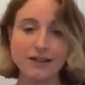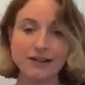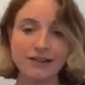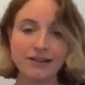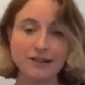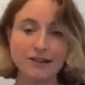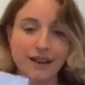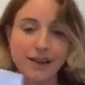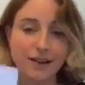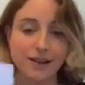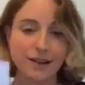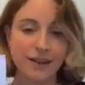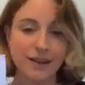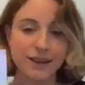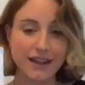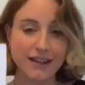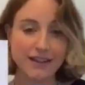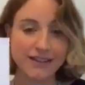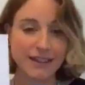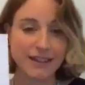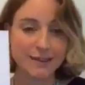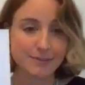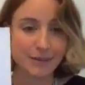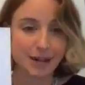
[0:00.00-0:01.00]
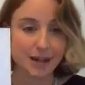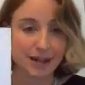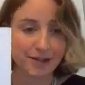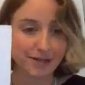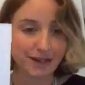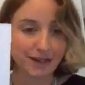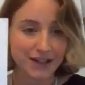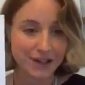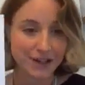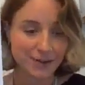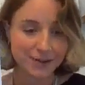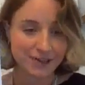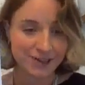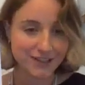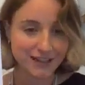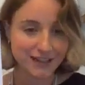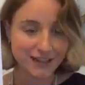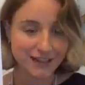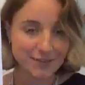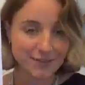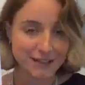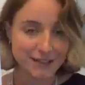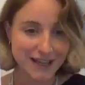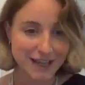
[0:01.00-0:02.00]
So this is my visual
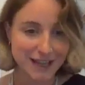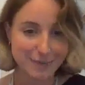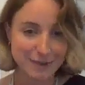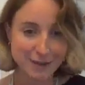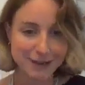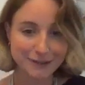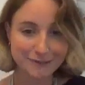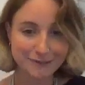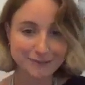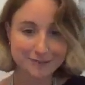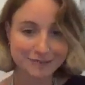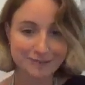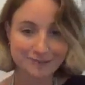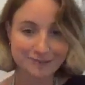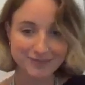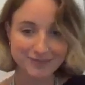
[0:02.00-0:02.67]
timetable.